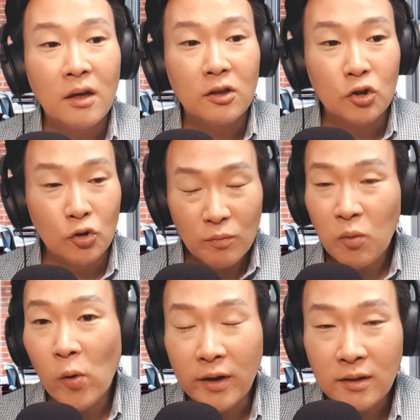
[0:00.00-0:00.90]
to the
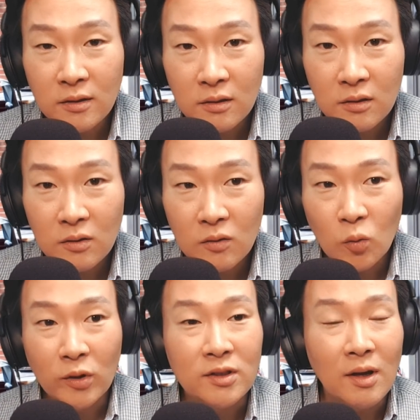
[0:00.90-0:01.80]
point
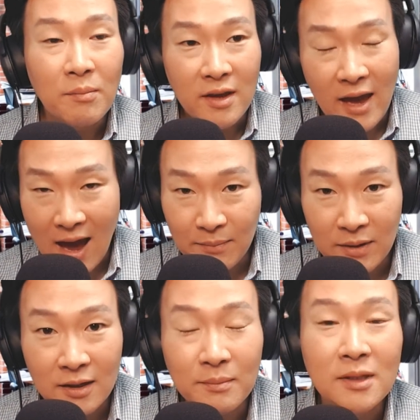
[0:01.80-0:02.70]
where something
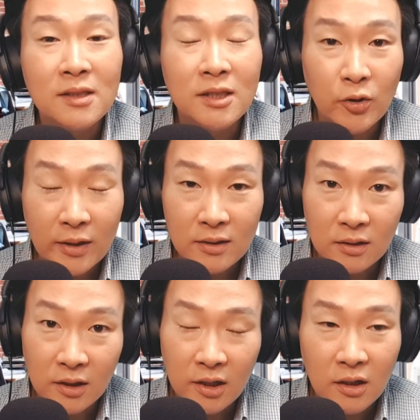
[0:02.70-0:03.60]
happened
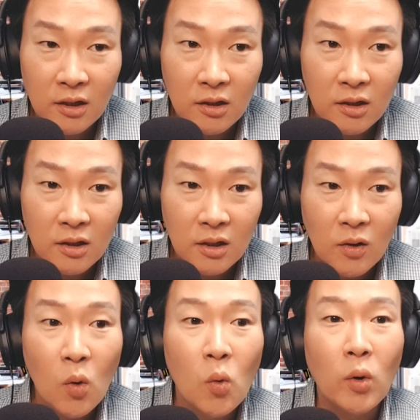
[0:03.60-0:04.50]
mysteriously,
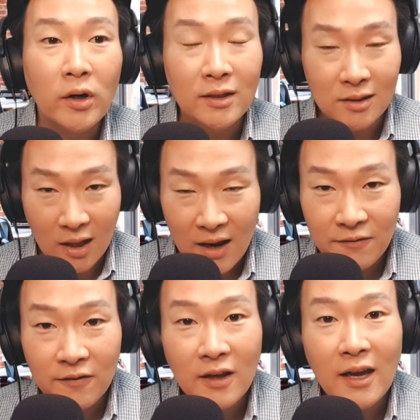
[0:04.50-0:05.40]
where his
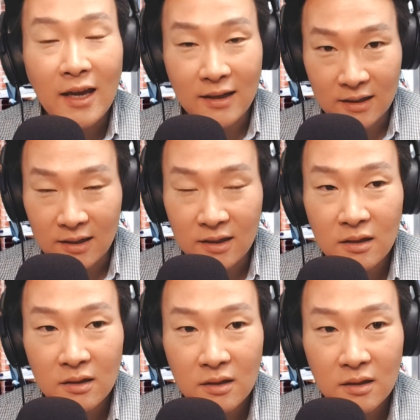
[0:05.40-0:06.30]
life
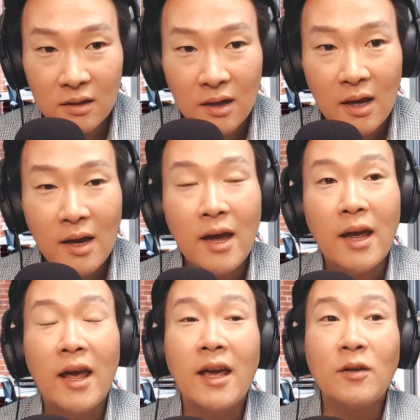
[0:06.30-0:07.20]
ended,
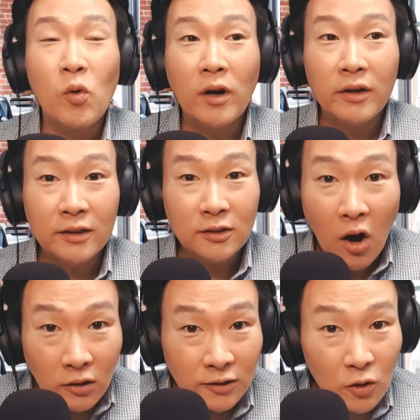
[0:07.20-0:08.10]
and where it's
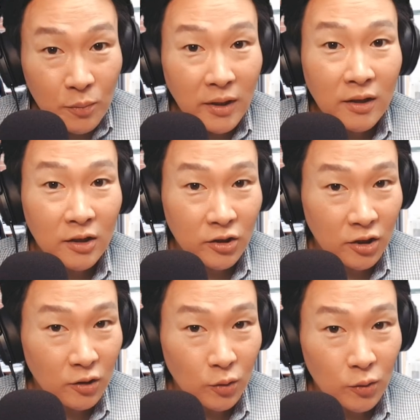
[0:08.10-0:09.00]
also being
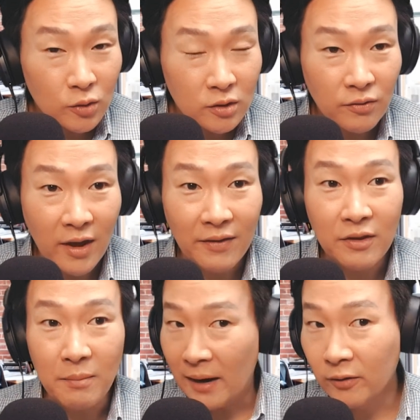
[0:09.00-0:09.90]
accused
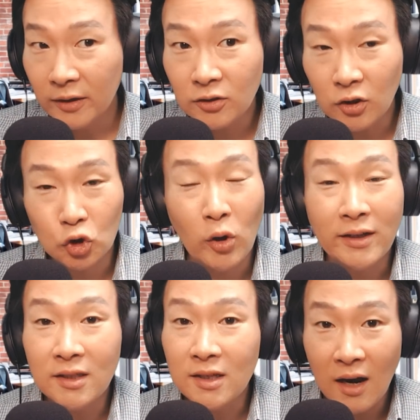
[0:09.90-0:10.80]
that the parents are
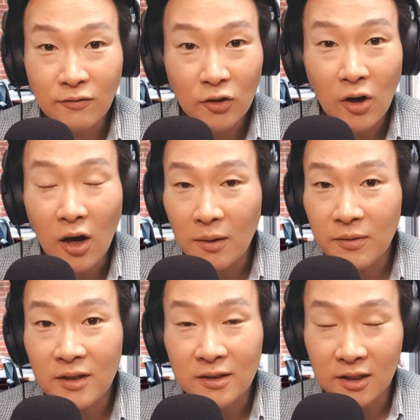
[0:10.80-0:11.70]
trying to cover
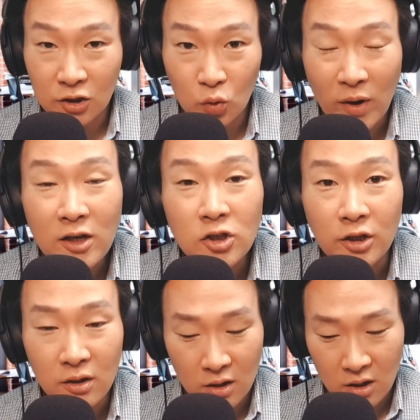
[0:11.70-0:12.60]
up this
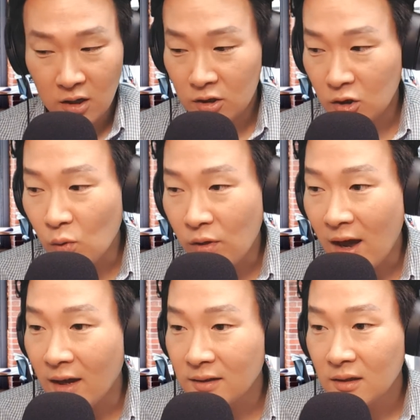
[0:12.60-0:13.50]
situation so
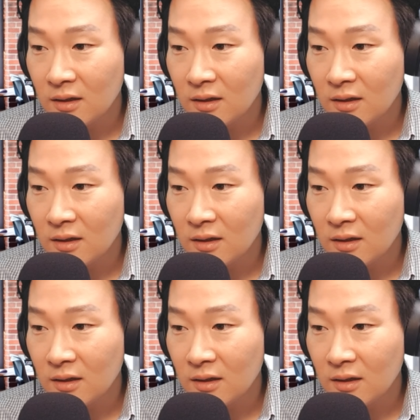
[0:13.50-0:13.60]
that